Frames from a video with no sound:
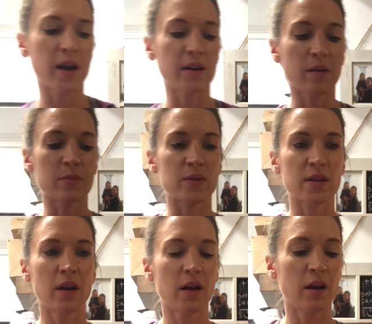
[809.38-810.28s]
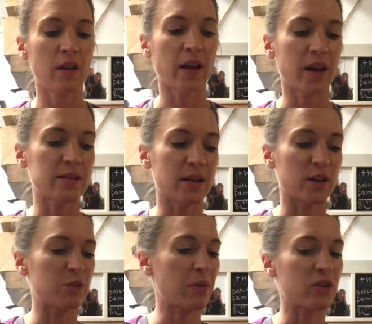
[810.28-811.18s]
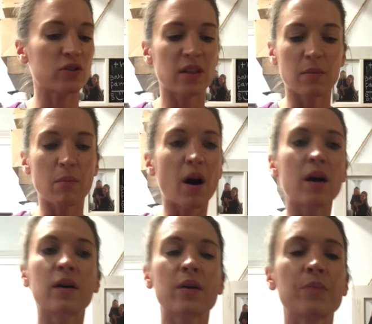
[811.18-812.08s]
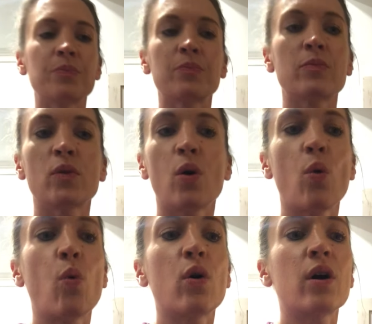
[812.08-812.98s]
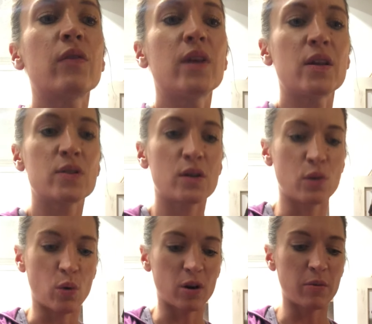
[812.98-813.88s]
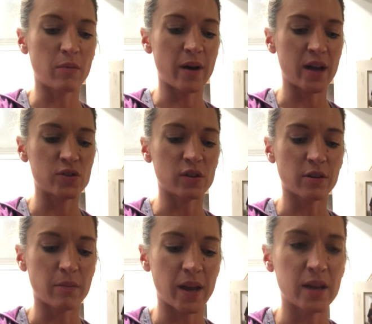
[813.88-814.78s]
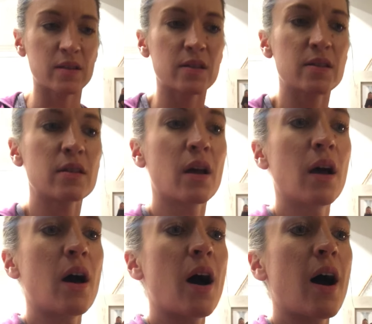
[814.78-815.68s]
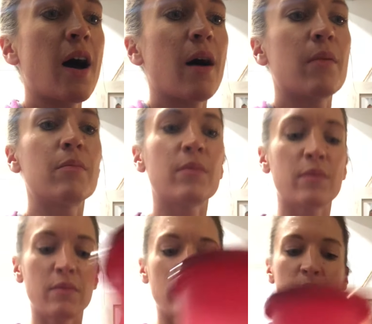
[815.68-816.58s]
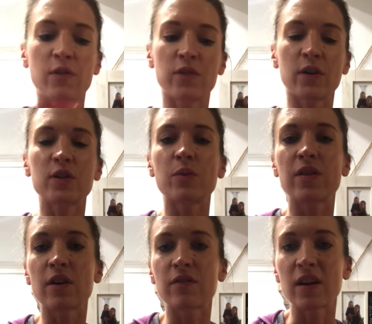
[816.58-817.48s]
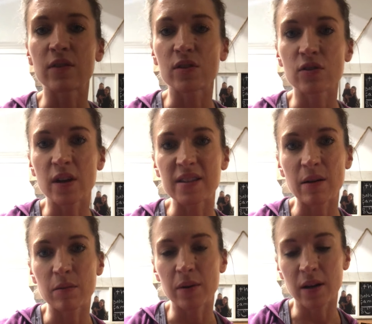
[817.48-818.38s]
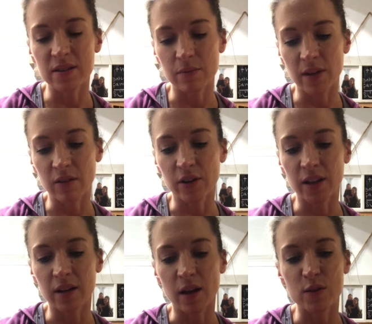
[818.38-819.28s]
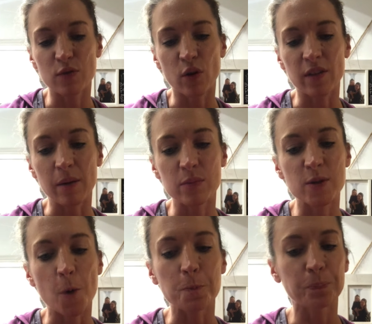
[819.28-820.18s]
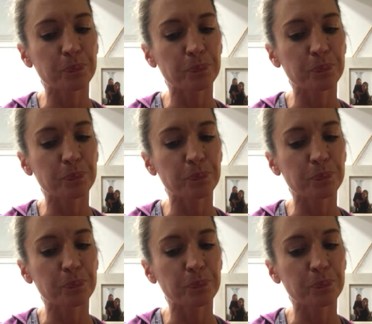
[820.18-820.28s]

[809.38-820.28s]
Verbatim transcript: items. Like I said, especially the mug or these adorable modular mates um, filled with their favorite treats. That would be something really nice for them. So